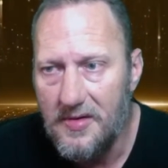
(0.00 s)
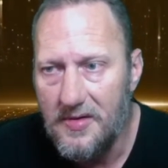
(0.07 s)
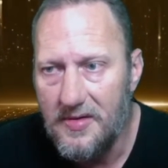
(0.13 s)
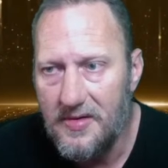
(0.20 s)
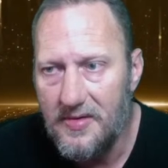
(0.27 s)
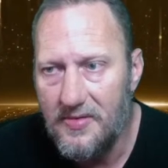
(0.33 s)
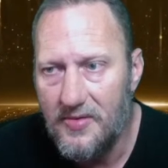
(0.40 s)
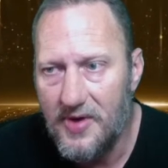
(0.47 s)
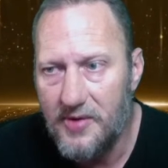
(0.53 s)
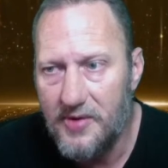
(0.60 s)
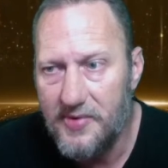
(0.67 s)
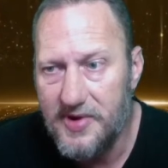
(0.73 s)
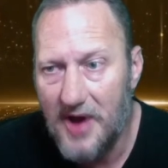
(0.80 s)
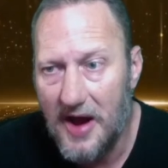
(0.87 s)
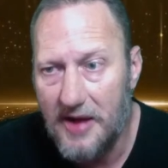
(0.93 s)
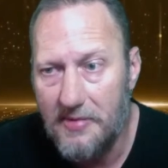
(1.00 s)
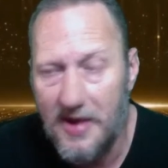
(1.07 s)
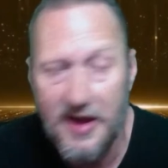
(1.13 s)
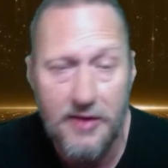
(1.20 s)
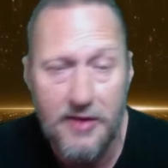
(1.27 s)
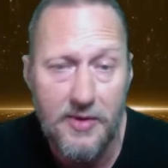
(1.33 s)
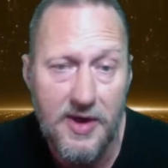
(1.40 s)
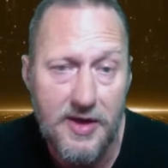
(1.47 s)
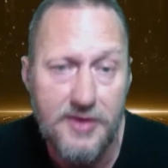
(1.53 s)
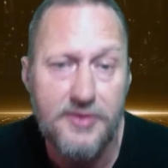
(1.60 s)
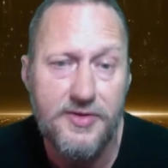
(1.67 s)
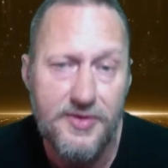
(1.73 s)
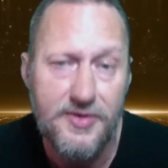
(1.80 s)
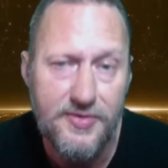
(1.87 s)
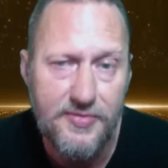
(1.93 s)
What are we talking about anyway?
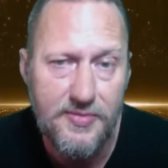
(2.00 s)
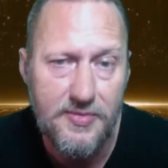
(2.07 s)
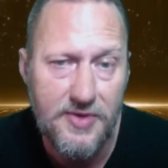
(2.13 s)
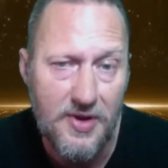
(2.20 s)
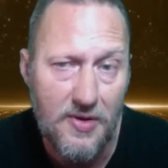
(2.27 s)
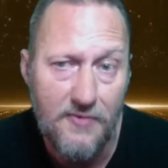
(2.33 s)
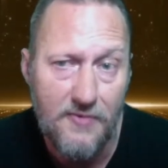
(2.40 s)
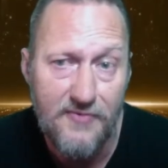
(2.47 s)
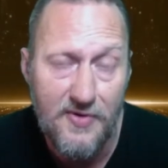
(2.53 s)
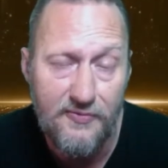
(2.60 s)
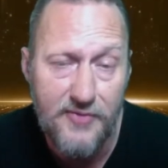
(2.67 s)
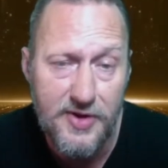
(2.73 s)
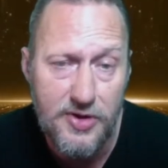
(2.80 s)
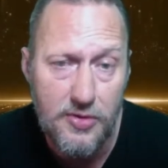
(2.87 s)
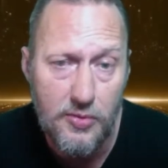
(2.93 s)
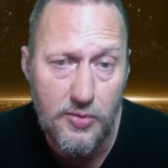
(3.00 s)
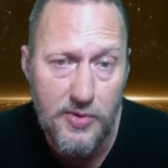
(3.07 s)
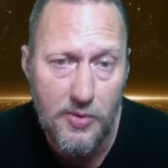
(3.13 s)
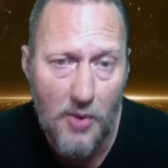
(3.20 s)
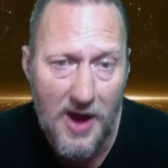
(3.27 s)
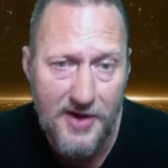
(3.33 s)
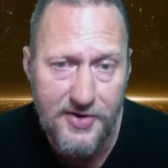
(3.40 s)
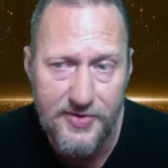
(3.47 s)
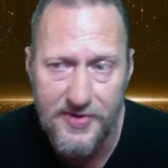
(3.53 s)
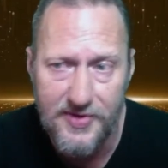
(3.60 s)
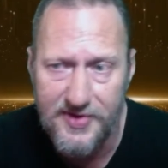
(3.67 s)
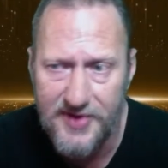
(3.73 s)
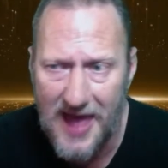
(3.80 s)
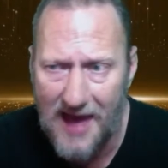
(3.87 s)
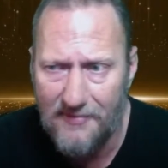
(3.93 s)
Just, feel free to rewatch this
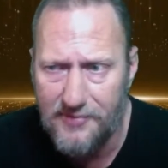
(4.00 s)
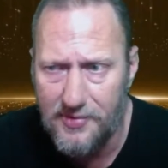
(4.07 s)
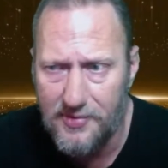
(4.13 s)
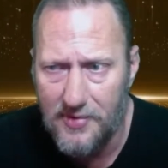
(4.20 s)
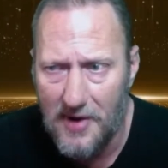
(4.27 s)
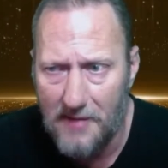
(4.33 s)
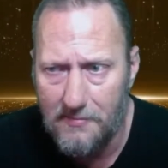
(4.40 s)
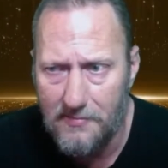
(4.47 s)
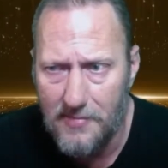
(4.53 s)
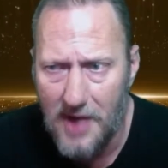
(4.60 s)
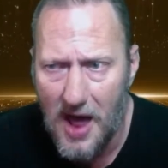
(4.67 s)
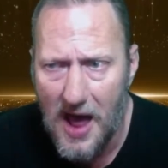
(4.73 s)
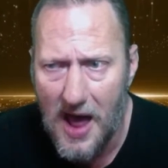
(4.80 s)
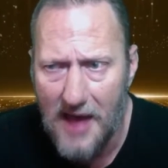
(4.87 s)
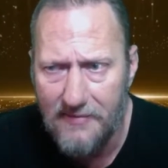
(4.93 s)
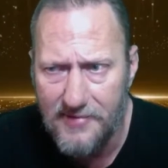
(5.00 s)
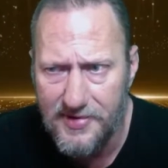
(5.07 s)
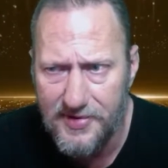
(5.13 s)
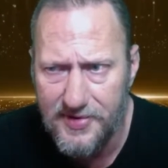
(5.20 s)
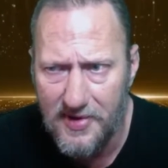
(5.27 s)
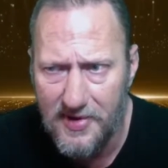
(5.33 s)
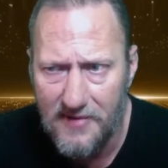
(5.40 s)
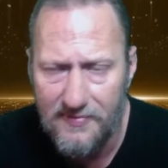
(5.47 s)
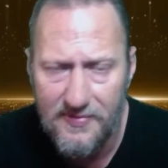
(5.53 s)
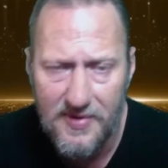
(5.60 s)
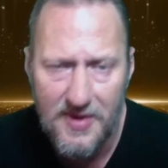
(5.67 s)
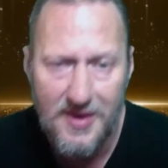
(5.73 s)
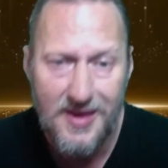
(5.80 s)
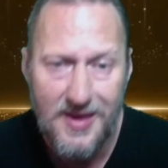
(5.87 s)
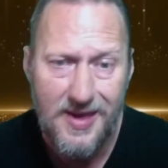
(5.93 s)
after I'm live and stuff.
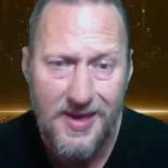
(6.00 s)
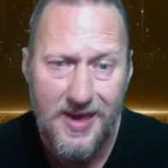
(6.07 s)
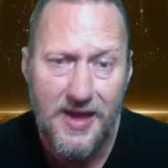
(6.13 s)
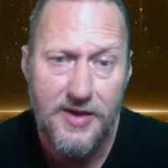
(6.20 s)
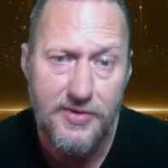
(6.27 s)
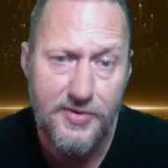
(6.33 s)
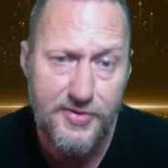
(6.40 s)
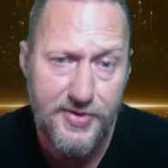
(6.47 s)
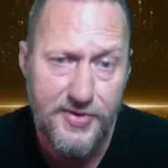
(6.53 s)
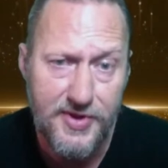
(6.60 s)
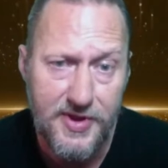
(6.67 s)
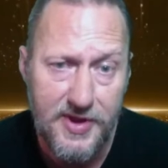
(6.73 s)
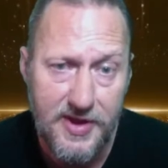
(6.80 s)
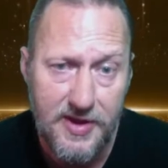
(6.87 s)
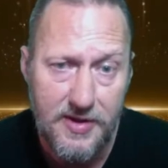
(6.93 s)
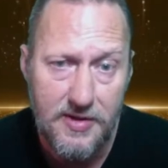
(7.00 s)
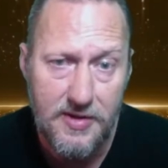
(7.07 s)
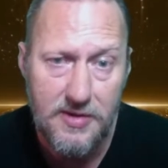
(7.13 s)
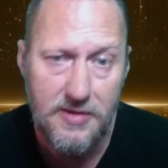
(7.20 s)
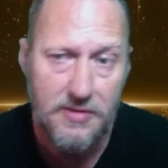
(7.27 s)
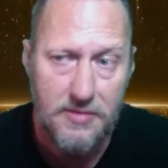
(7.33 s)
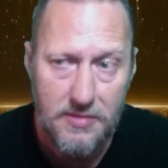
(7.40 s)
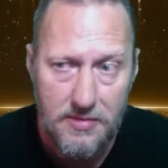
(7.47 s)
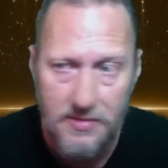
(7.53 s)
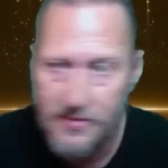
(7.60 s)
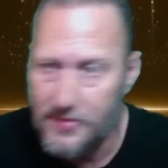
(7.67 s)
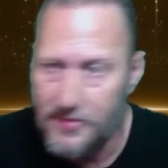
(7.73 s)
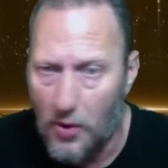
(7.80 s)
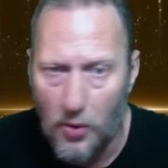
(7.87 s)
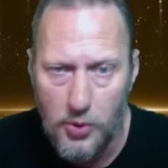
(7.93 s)
And you'll see the
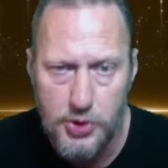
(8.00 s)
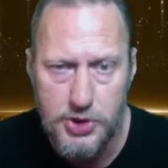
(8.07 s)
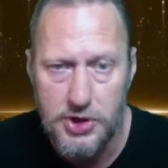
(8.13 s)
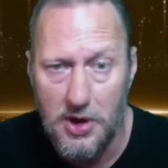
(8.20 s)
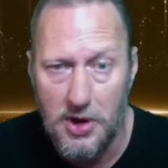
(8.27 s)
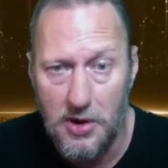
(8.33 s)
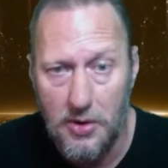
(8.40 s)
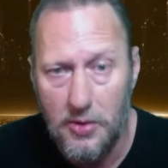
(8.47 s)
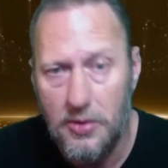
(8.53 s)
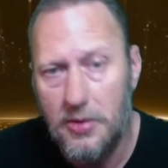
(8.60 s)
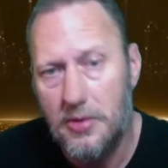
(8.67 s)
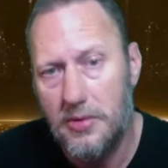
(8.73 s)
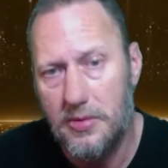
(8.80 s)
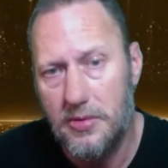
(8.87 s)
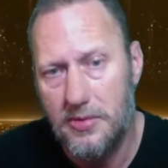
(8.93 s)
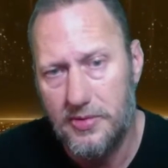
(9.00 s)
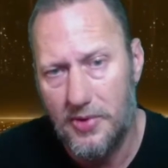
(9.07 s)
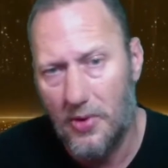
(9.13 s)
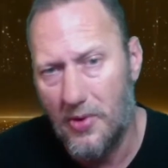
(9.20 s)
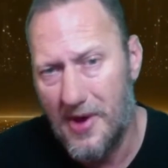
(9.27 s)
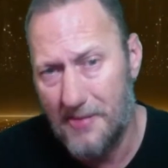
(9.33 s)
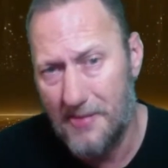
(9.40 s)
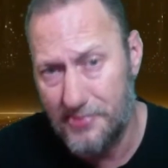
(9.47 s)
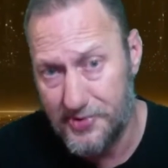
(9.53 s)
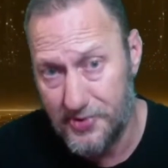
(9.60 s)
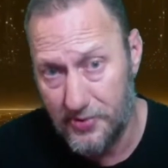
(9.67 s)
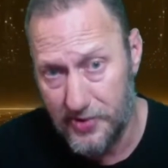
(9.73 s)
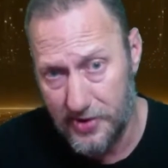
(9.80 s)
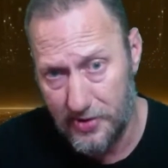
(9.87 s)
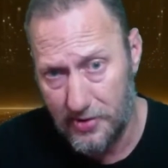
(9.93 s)
whole show, the whole
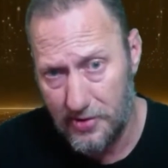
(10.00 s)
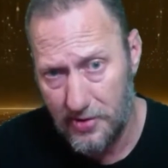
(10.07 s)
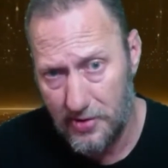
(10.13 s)
episode here.